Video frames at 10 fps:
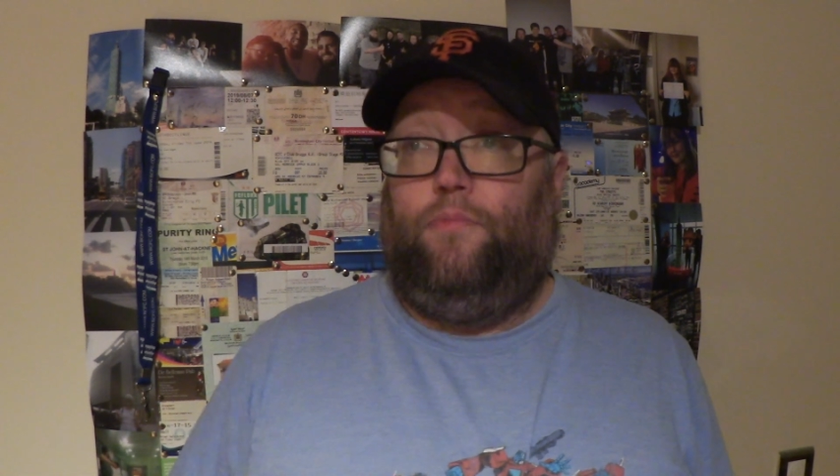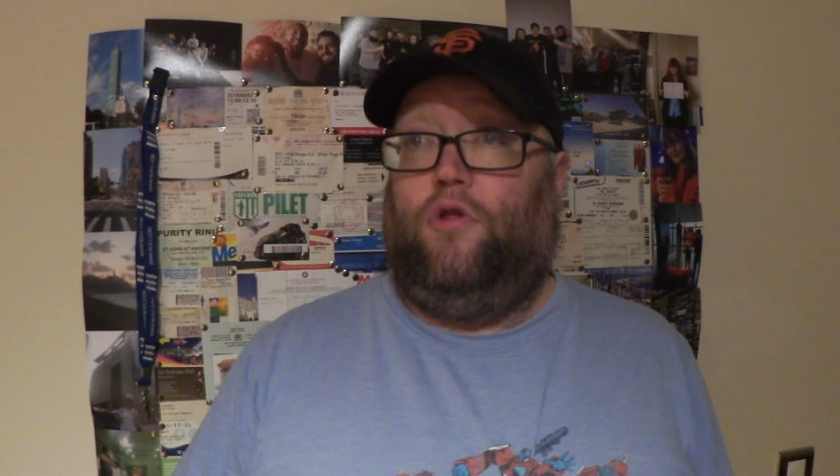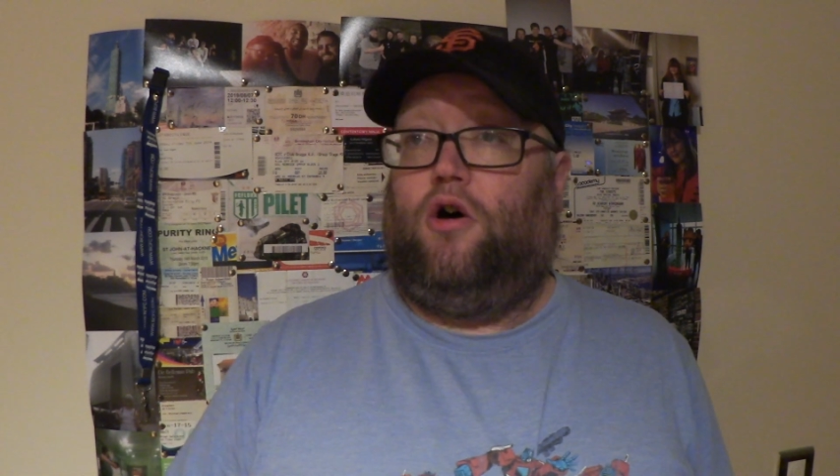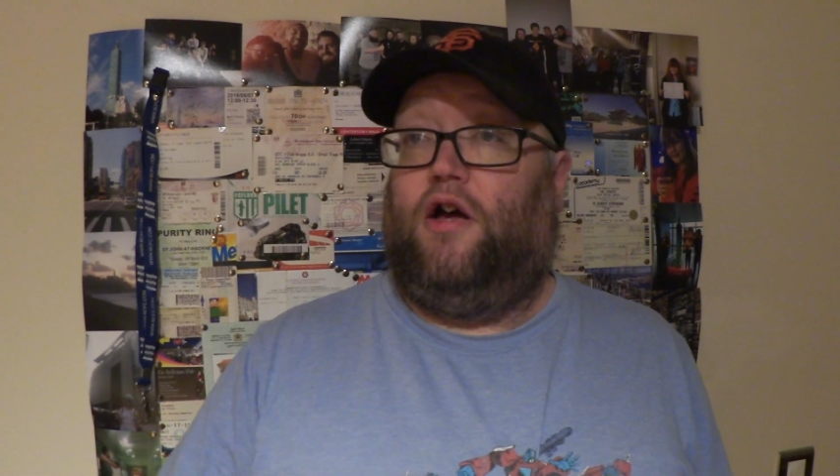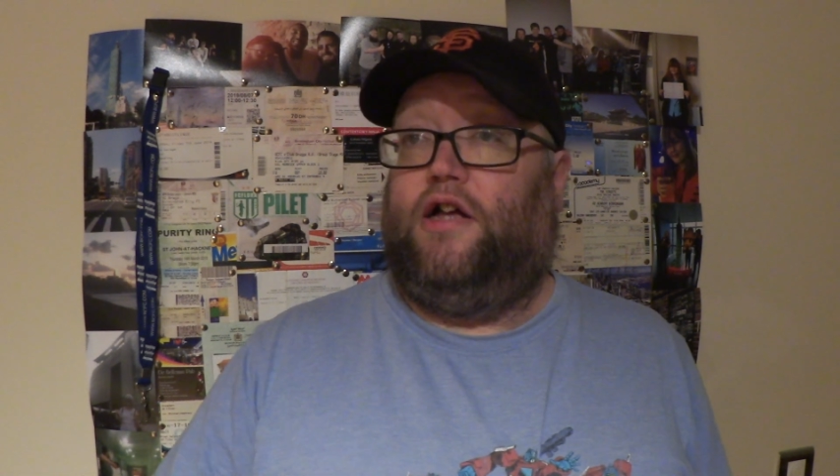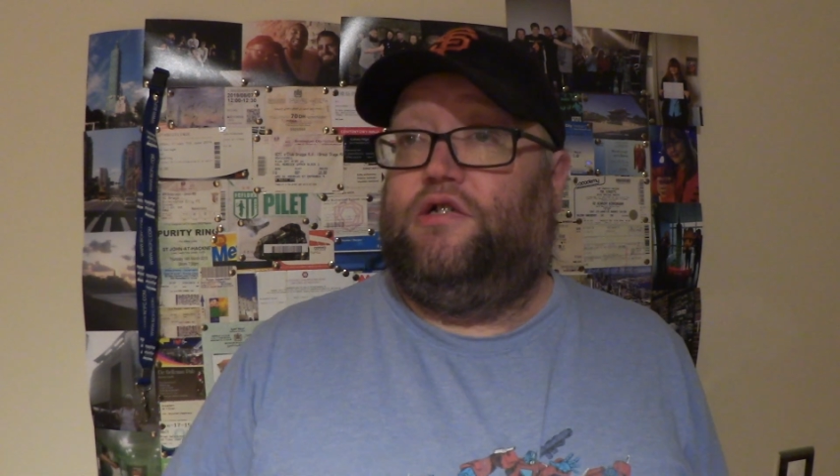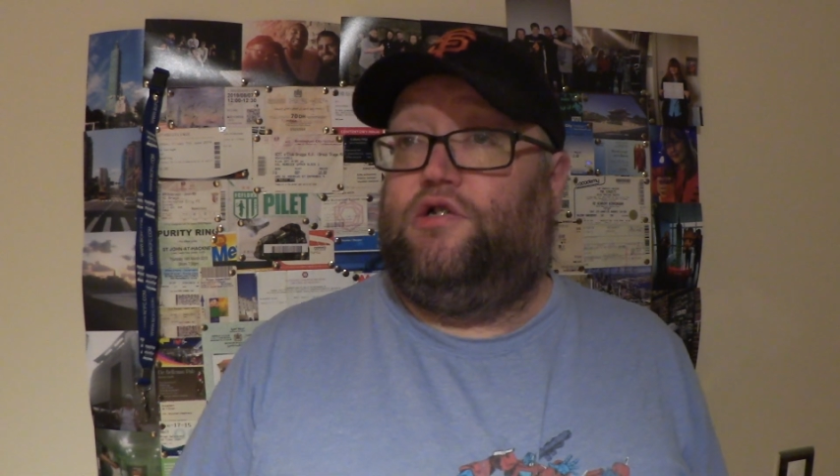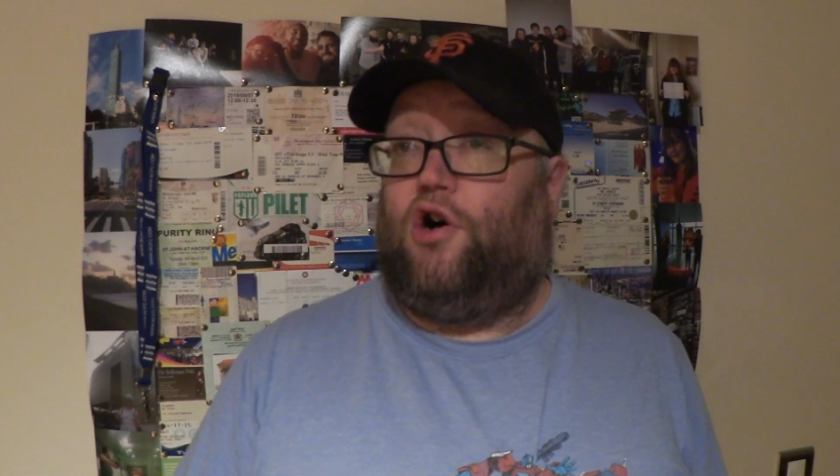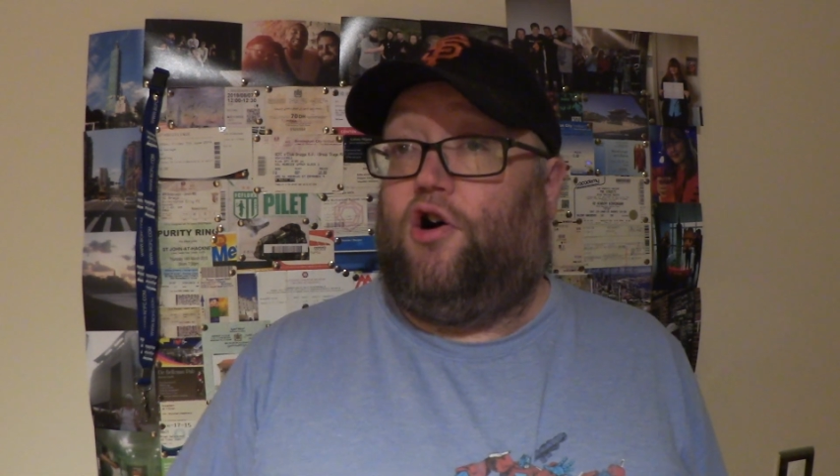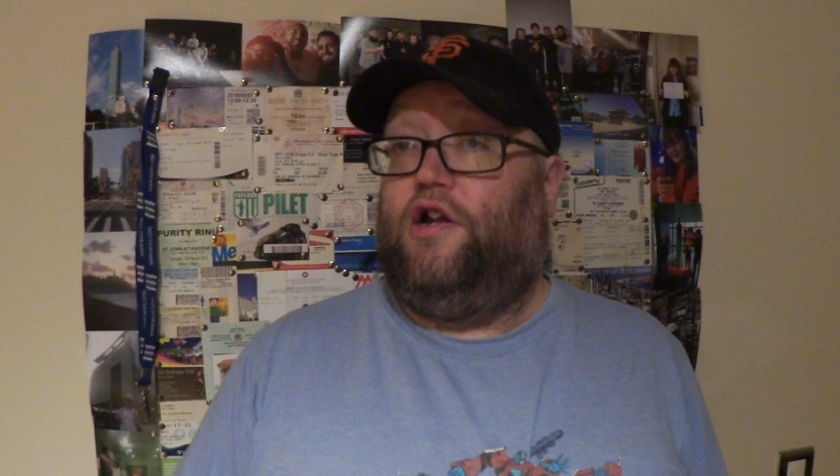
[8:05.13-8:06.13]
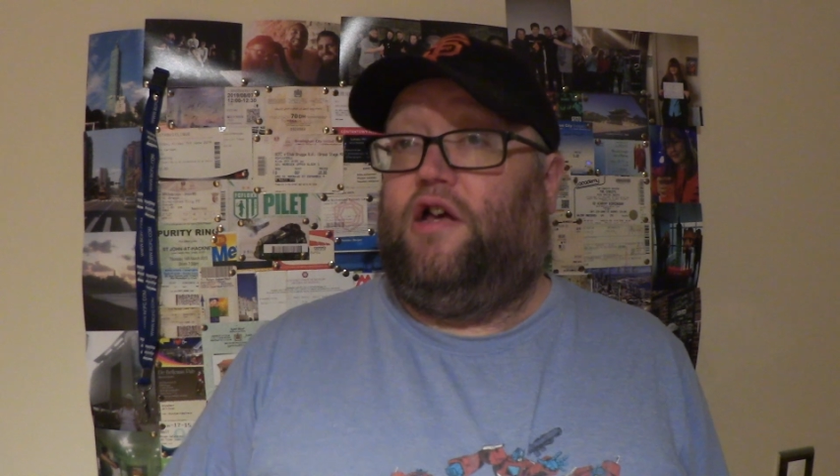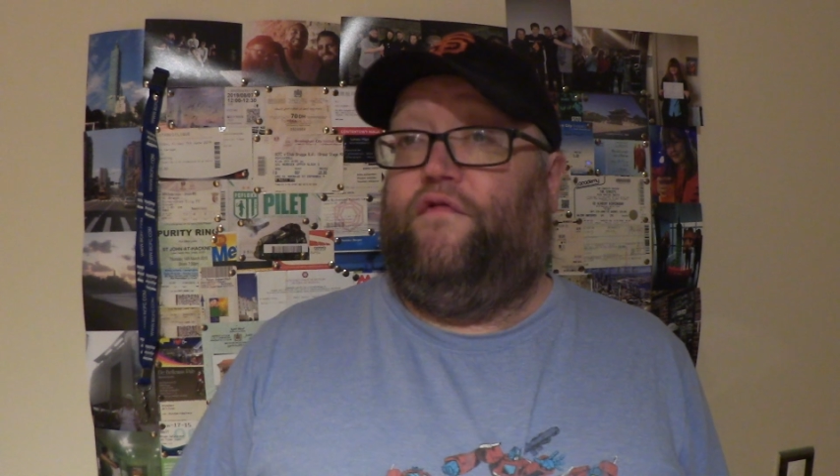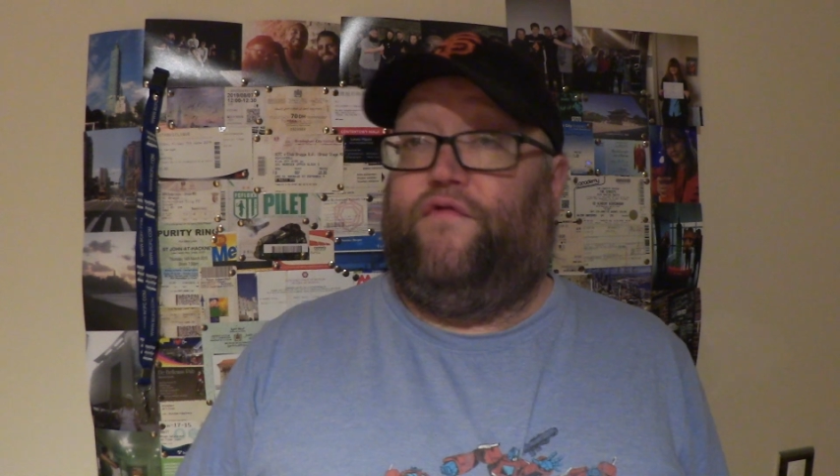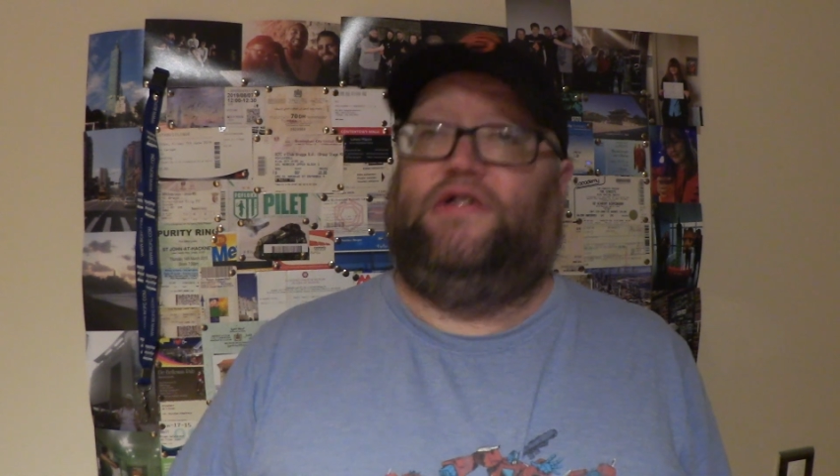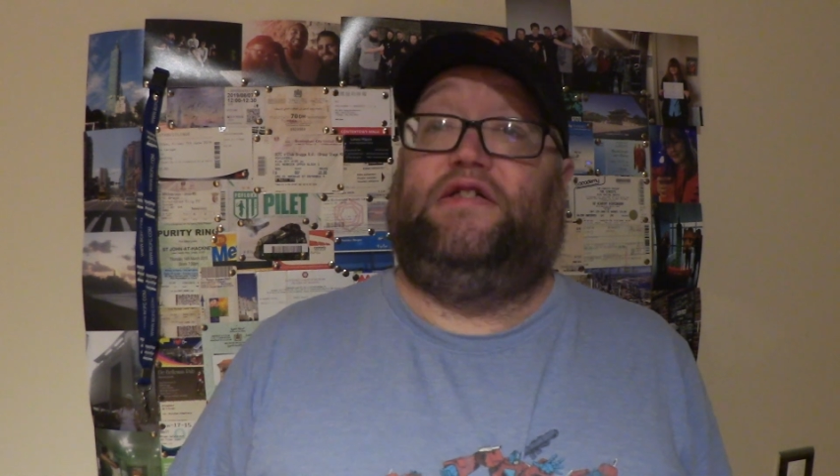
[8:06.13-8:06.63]
I'm not
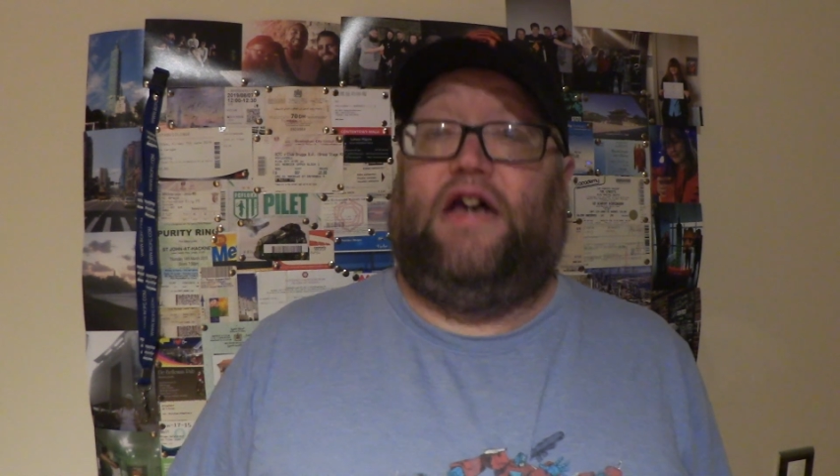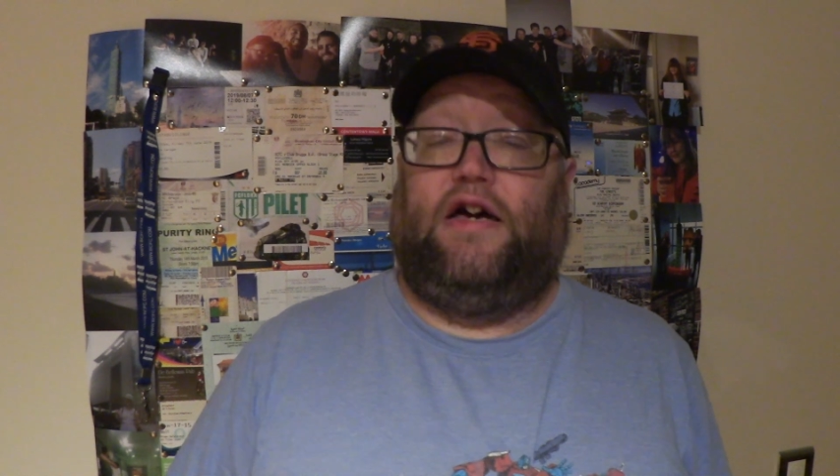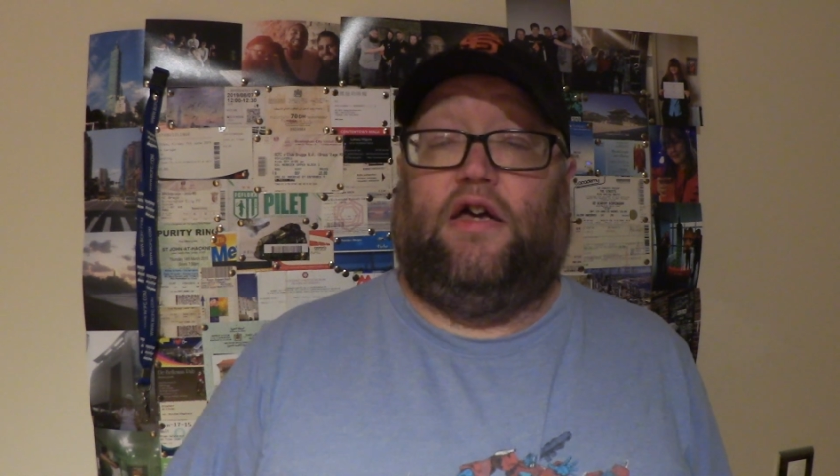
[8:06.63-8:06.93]
entirely convinced